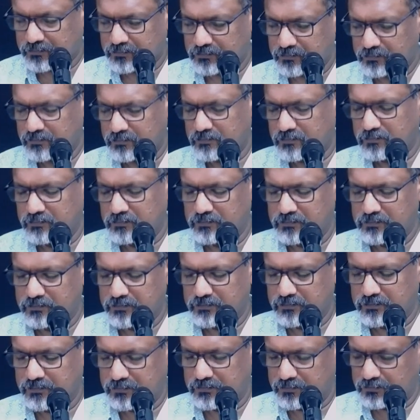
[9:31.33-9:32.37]

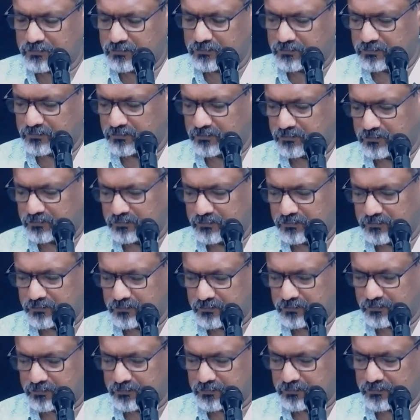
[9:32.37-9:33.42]

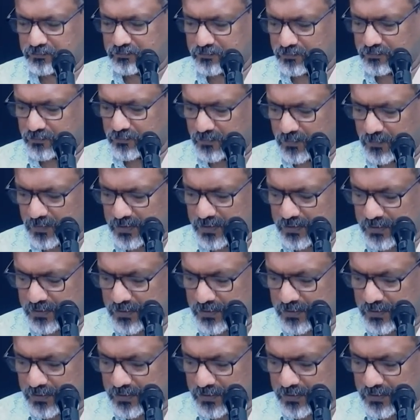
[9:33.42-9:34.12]
No one is speaking in this clip.